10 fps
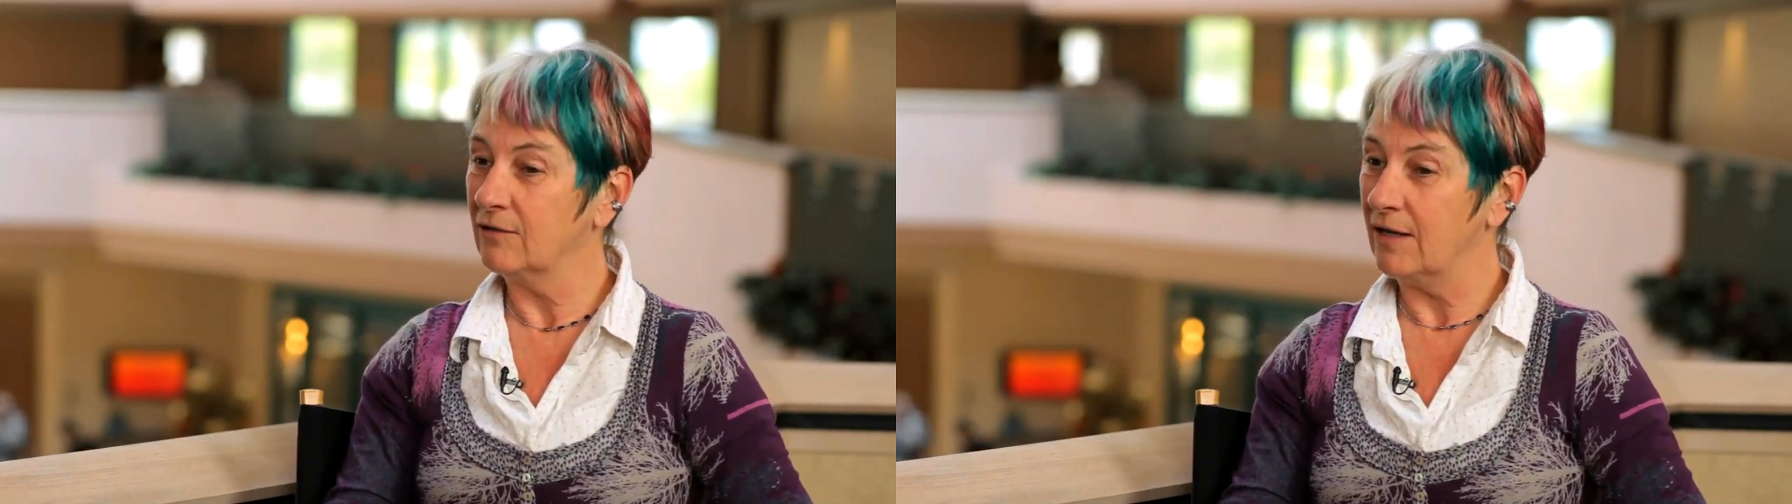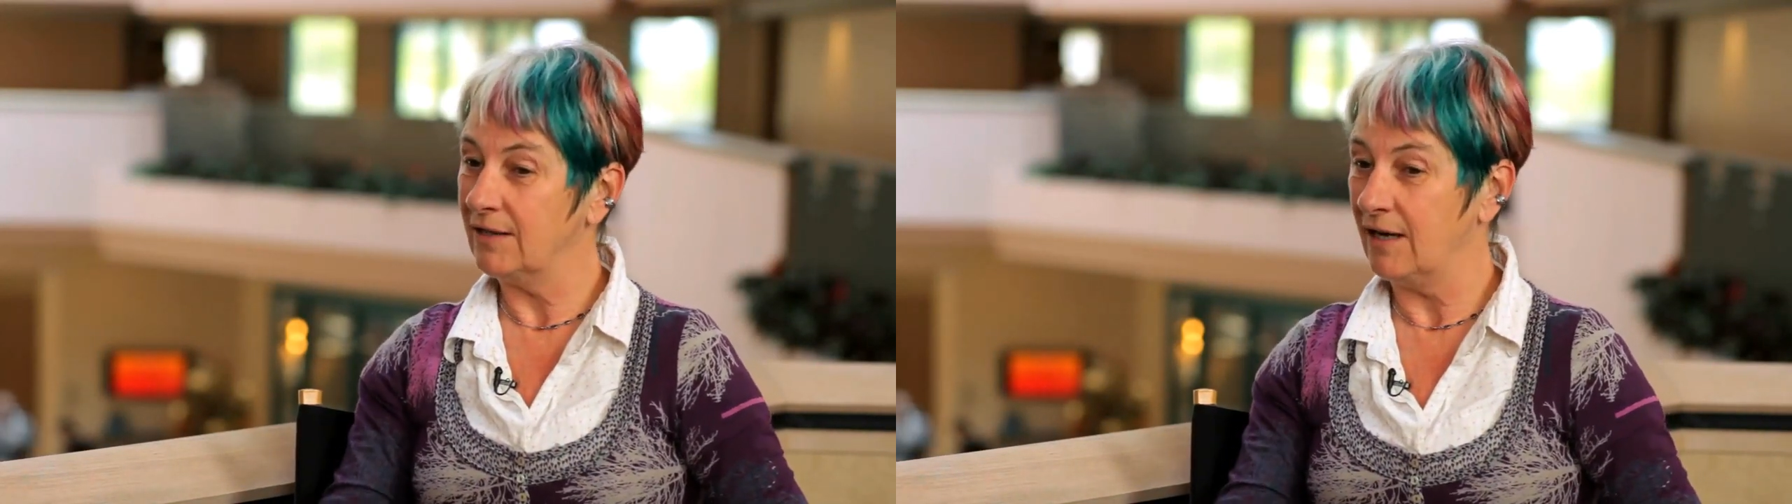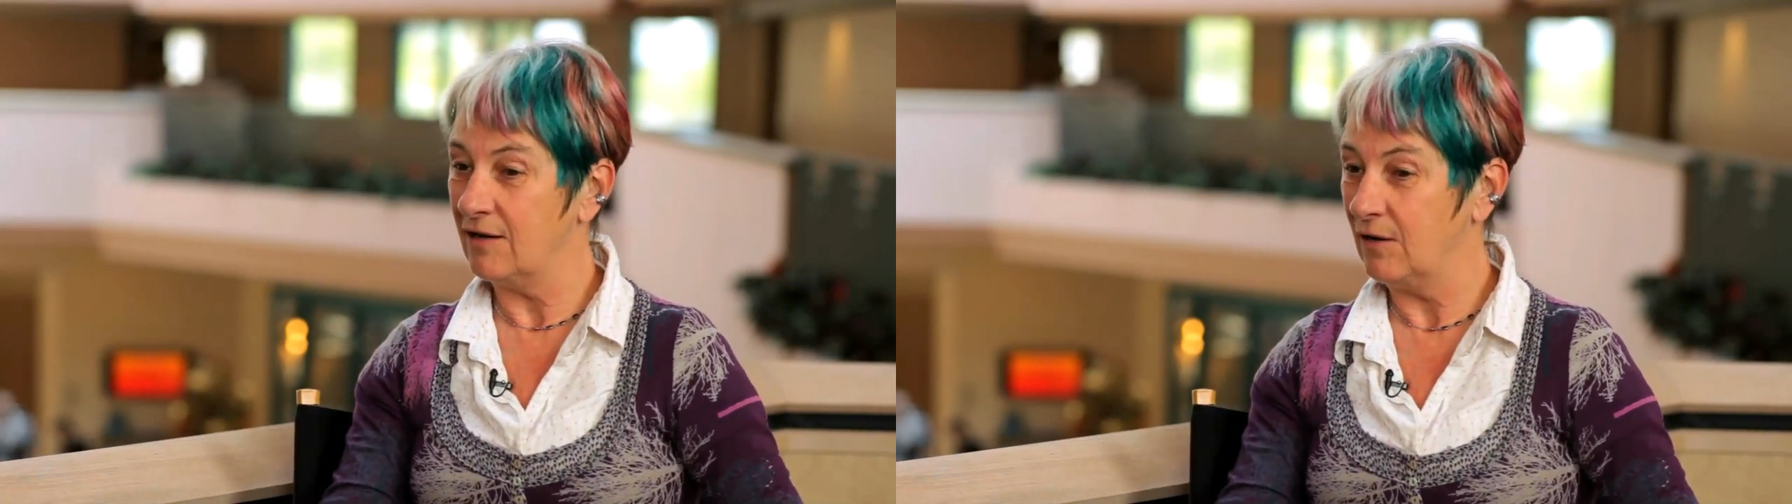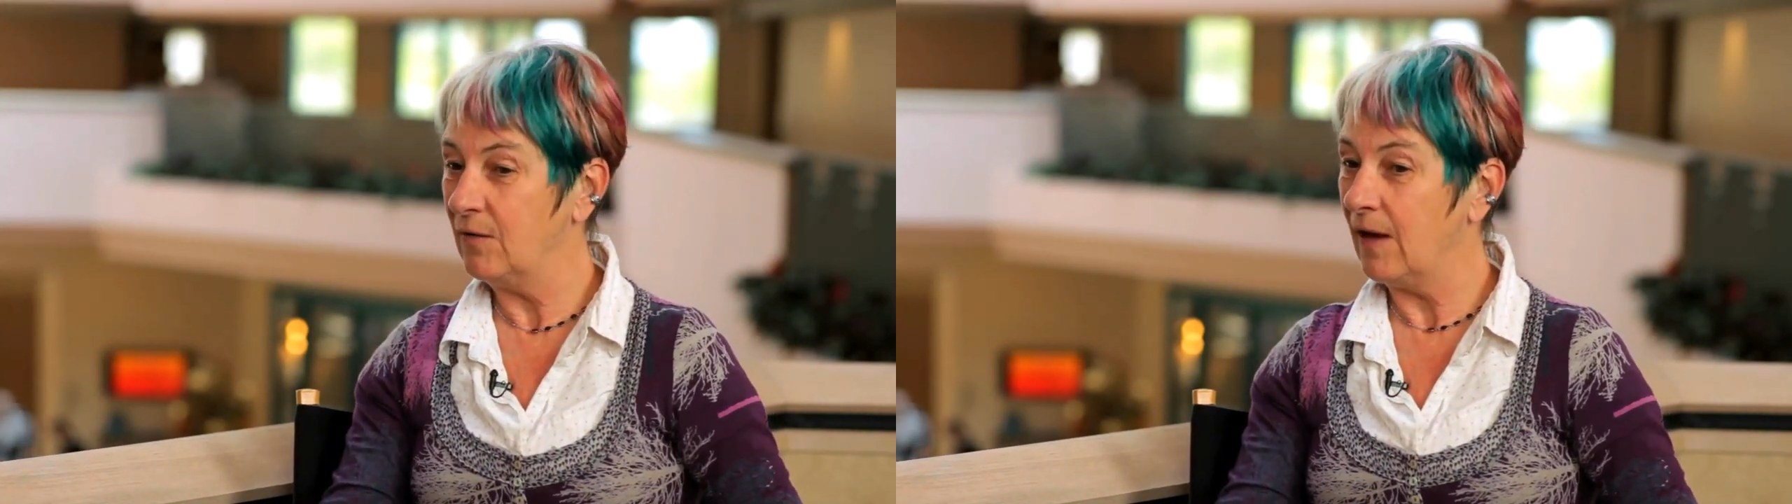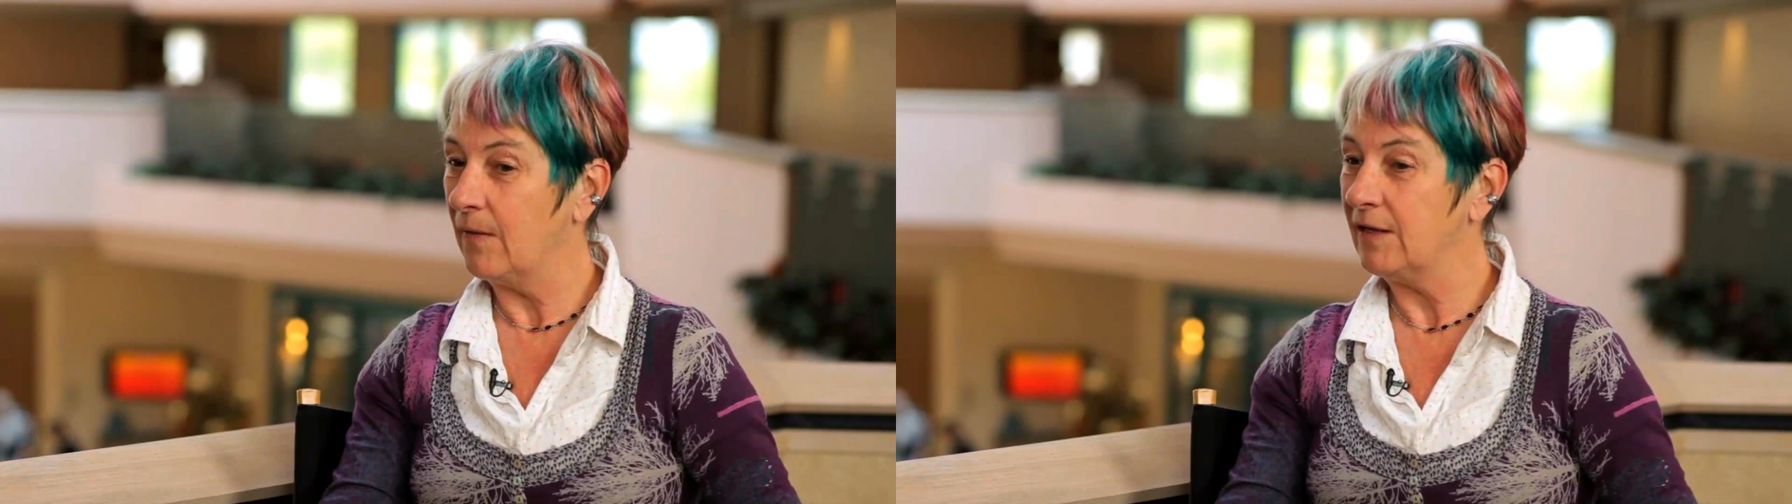Graziano
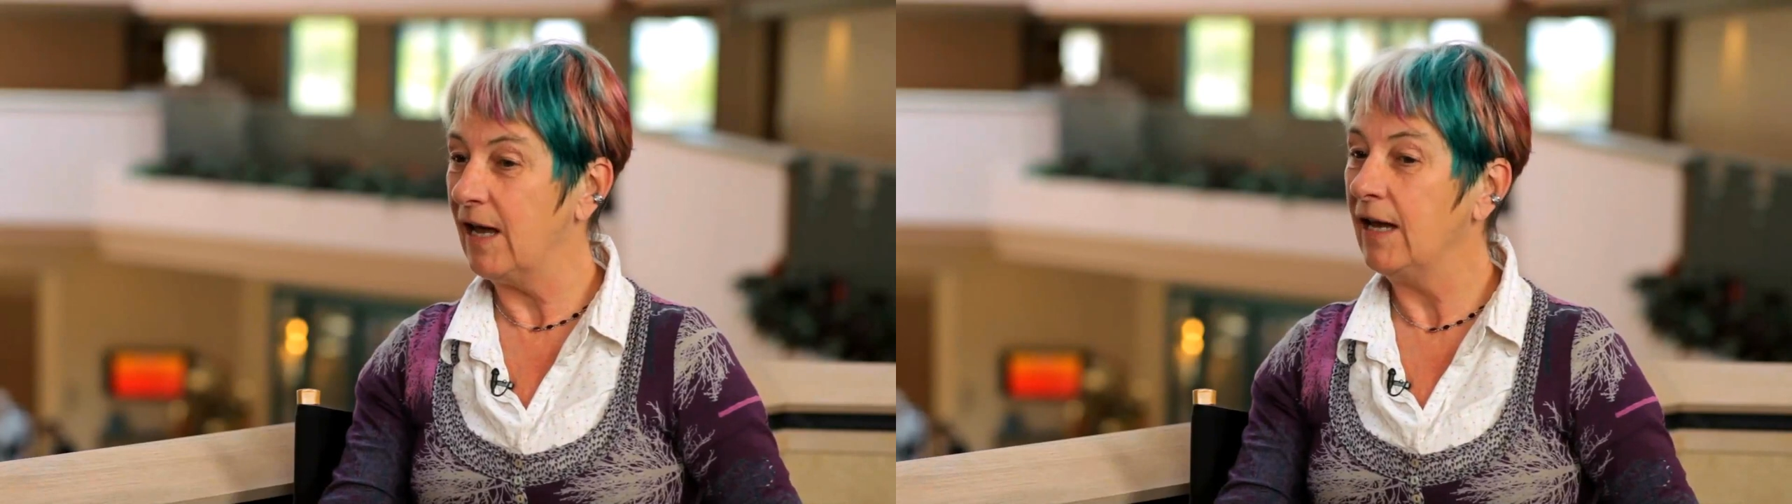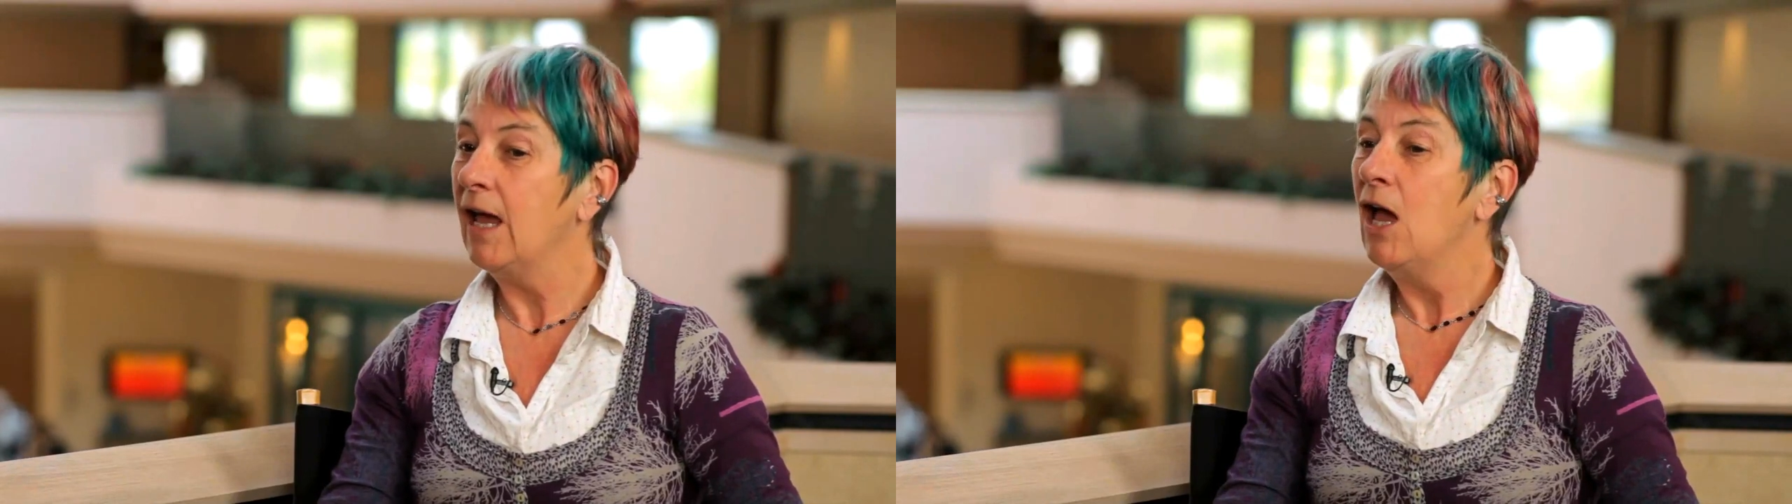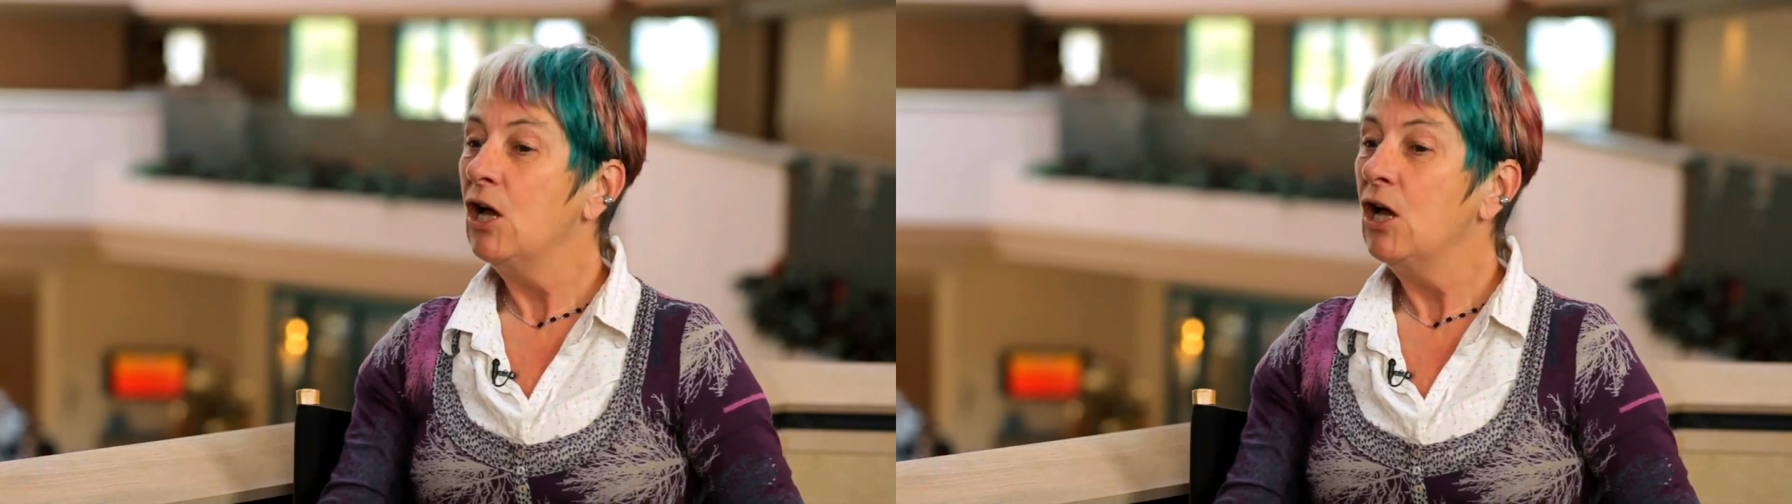the other day,